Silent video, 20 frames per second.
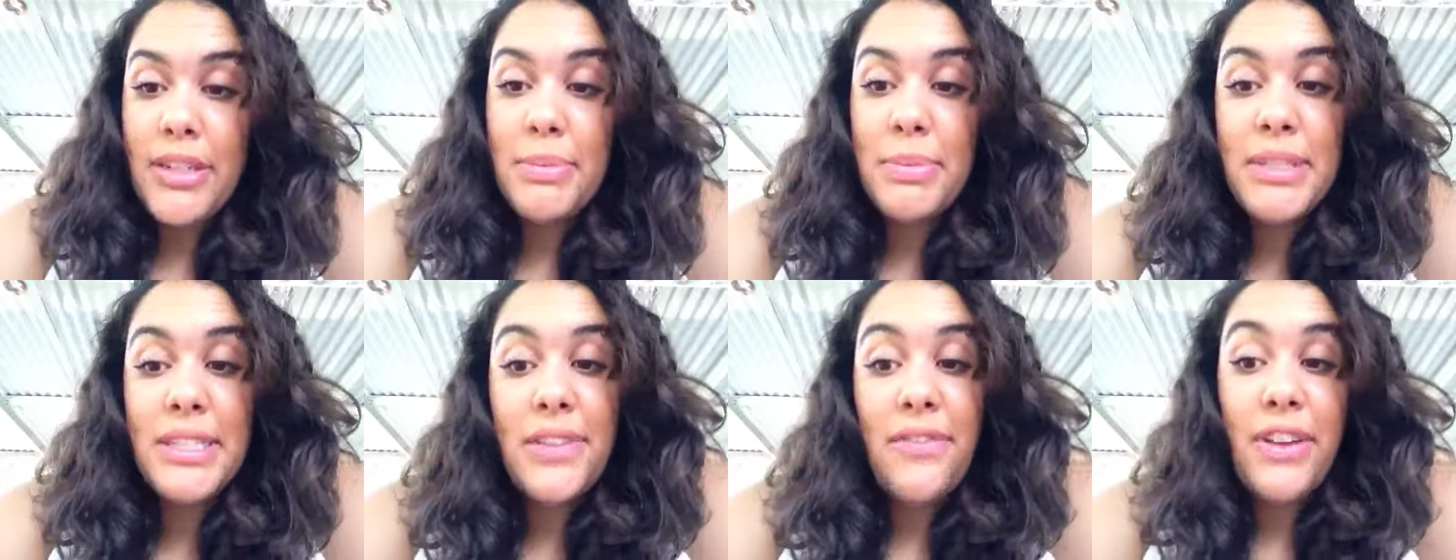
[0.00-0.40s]

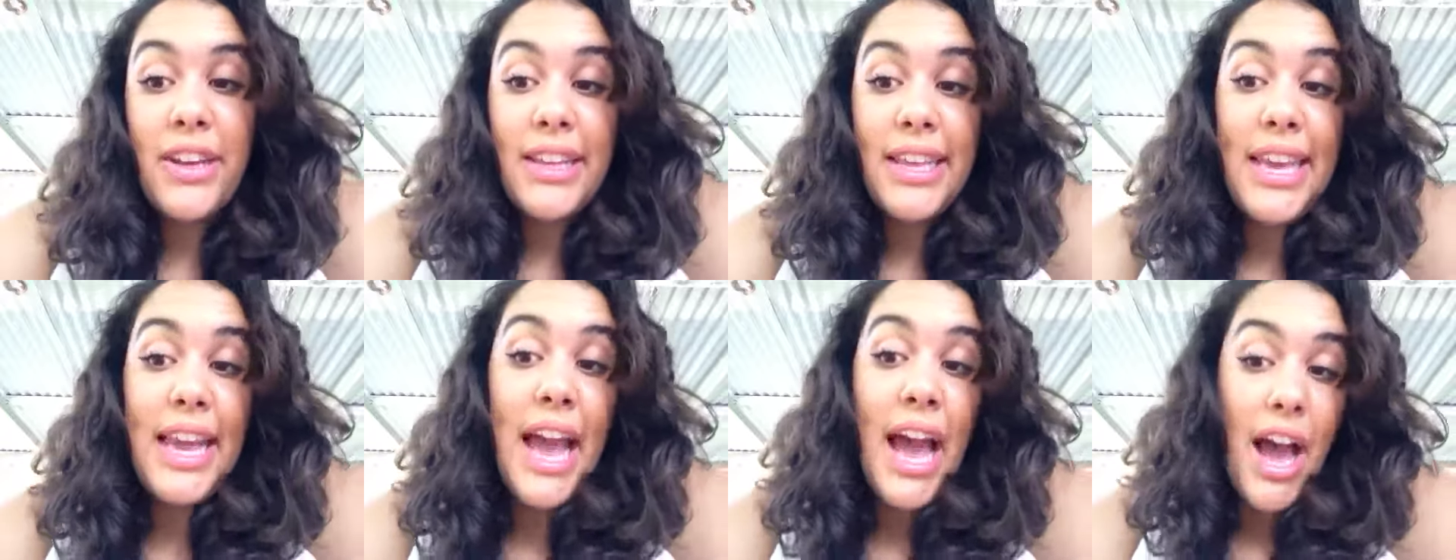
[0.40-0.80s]

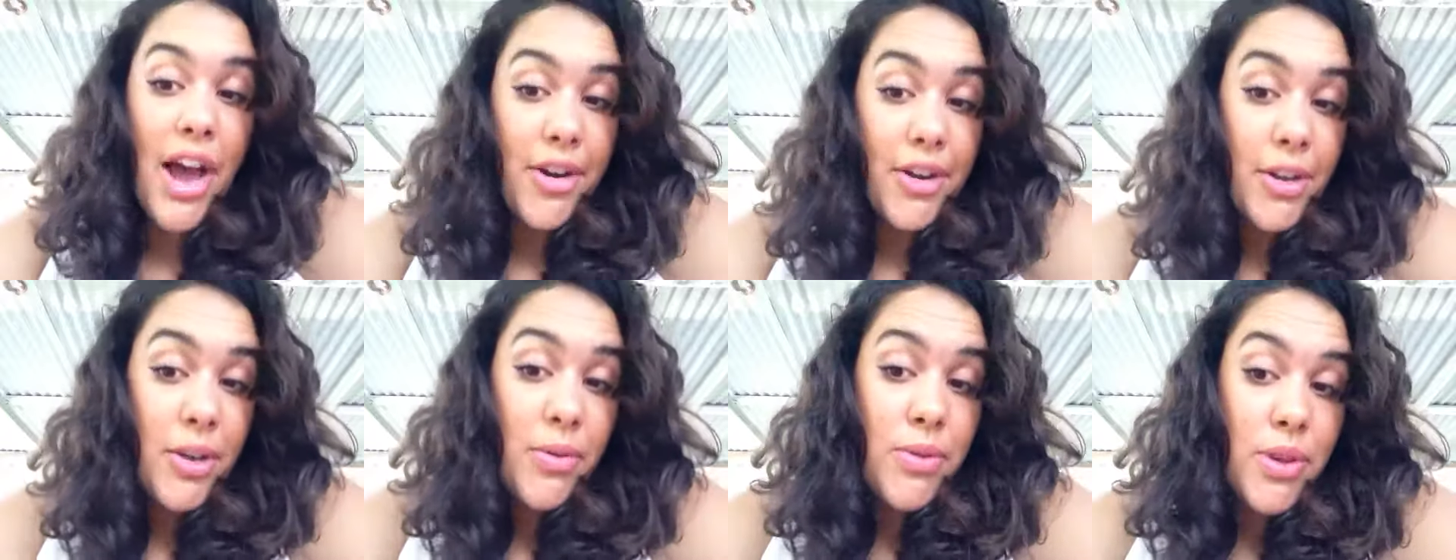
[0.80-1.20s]
Specifically,
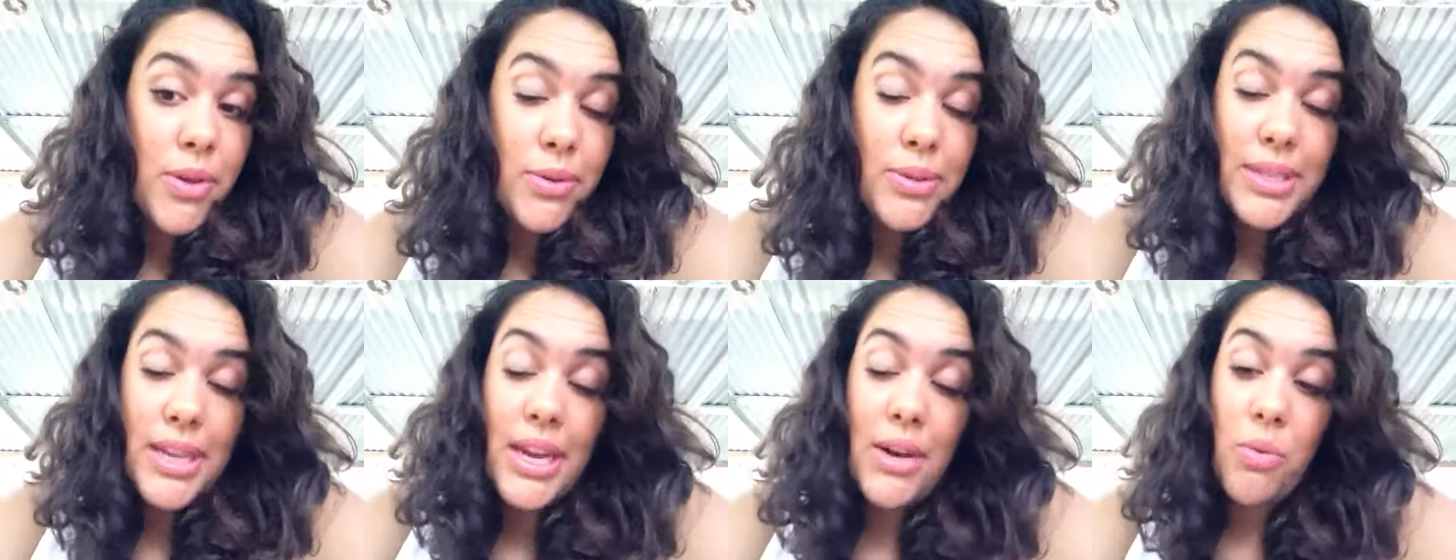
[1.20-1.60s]
how do you
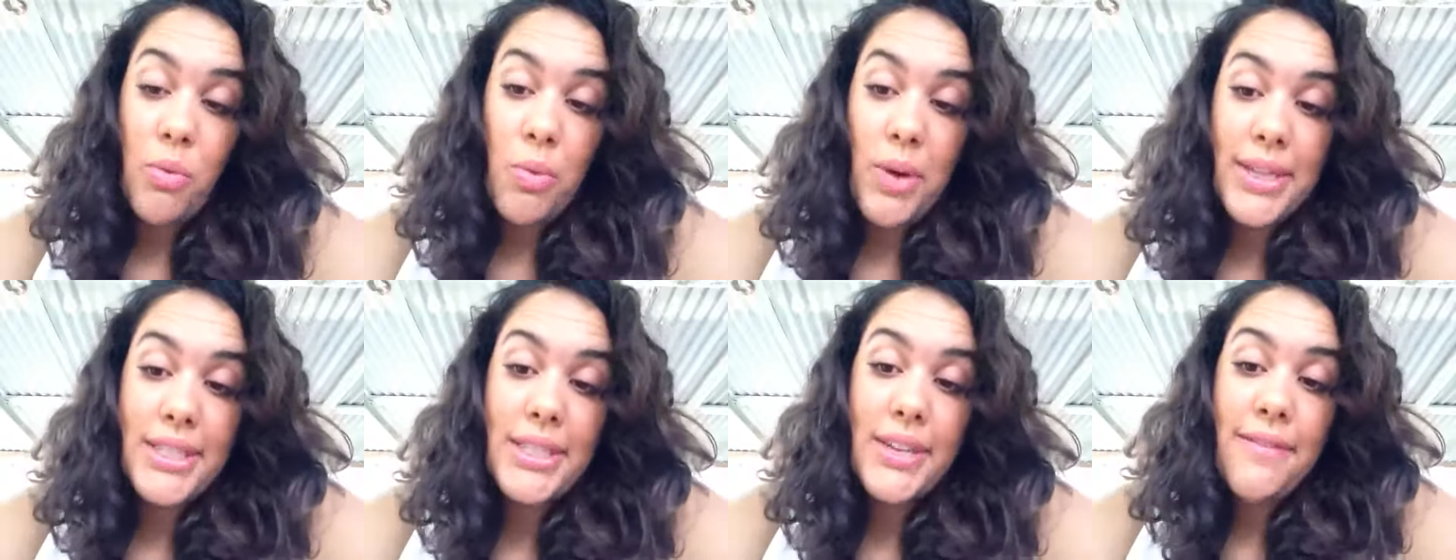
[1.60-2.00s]
use it,
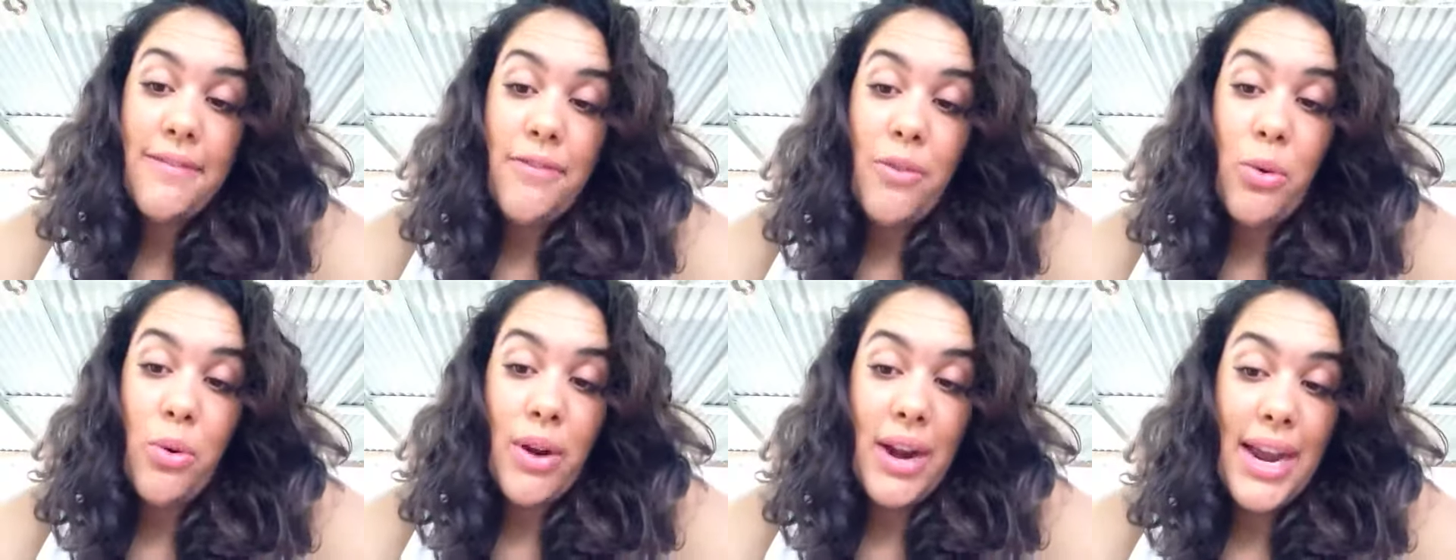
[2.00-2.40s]
what's it
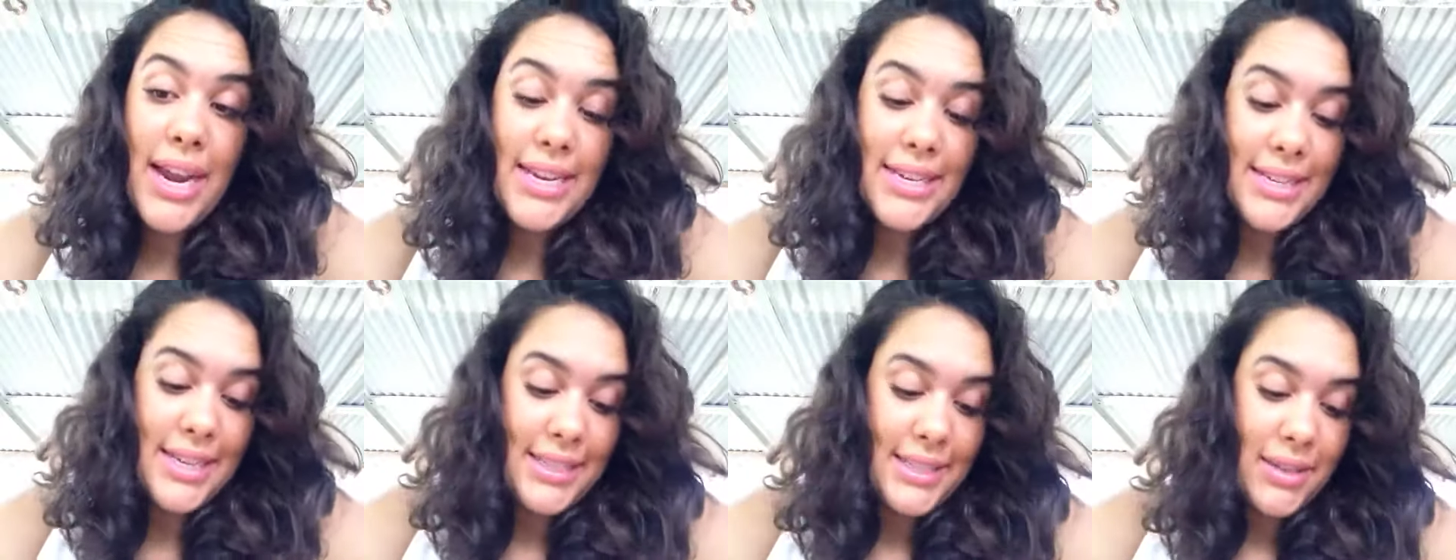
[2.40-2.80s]
for,
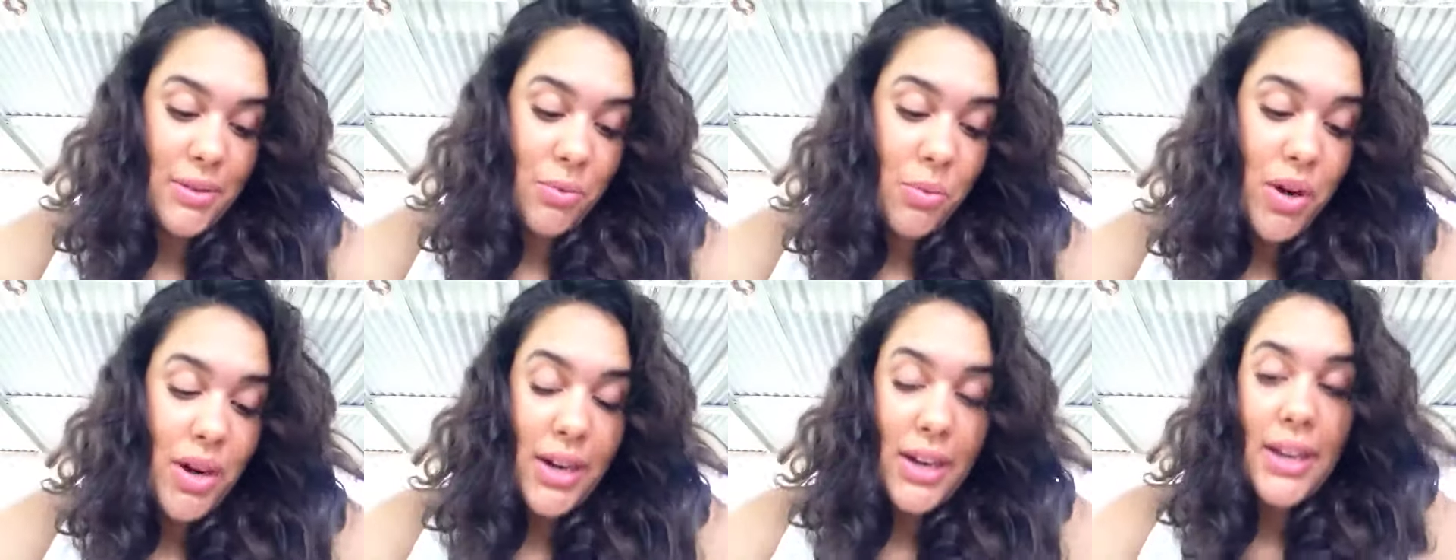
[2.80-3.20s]
and does
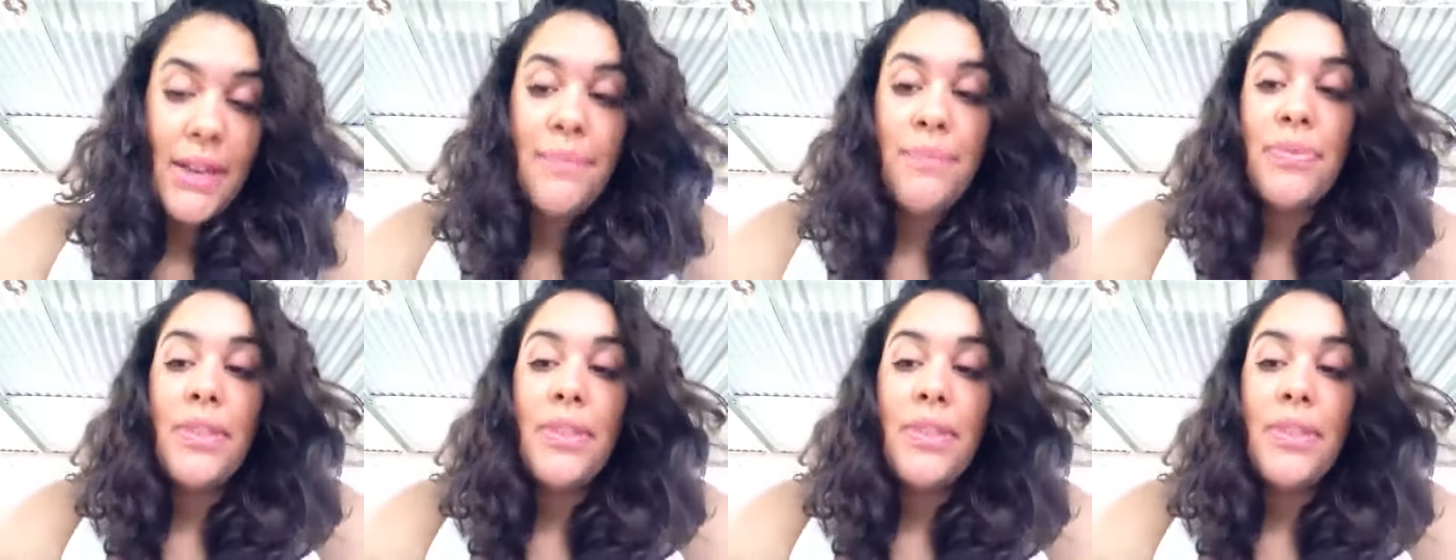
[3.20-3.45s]
it work?